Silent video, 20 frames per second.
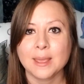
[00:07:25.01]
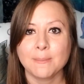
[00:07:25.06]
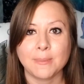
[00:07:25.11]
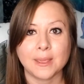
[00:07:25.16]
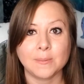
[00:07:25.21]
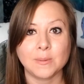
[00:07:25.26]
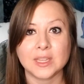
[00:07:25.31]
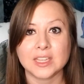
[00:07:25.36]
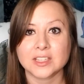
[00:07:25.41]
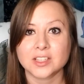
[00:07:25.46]

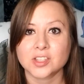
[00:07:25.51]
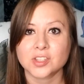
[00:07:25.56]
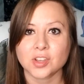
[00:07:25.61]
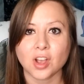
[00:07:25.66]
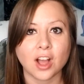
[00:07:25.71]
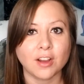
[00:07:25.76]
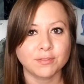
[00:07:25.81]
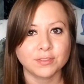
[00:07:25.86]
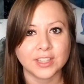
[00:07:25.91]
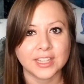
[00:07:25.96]
maybe is
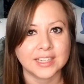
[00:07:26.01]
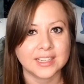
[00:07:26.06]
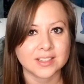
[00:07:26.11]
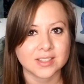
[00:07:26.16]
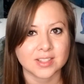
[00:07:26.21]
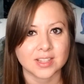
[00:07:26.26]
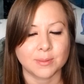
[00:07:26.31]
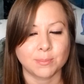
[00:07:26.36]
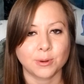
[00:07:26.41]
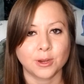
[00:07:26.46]
soft like a
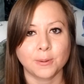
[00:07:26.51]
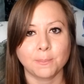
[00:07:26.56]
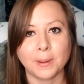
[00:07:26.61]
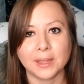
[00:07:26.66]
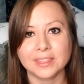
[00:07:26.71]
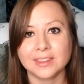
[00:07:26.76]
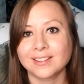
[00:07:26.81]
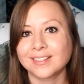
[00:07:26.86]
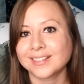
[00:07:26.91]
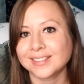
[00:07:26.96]
slipper,
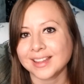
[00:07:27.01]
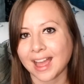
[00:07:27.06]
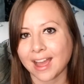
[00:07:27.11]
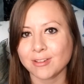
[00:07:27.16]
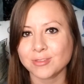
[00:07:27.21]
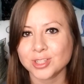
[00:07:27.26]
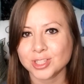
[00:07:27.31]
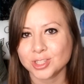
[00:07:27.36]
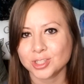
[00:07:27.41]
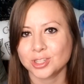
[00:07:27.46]
but they're
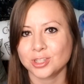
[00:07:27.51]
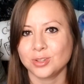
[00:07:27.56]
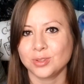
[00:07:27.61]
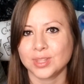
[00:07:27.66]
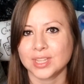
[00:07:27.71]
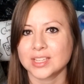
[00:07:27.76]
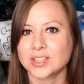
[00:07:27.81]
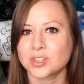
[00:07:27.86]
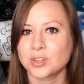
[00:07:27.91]
allowed to chew this.